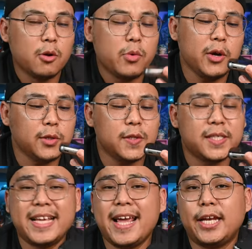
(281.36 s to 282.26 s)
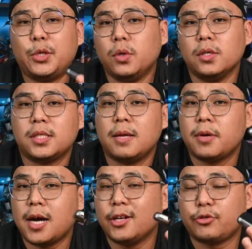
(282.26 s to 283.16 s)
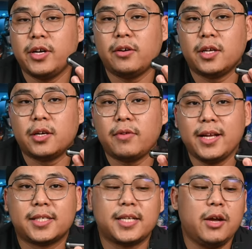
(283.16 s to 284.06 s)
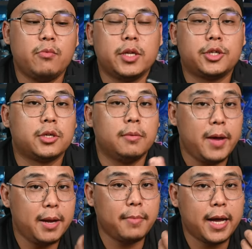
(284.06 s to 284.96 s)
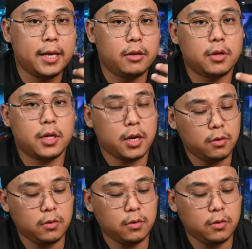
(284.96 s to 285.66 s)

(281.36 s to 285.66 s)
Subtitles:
We also see a dual SIM card tray on the right side, which, bear in mind, can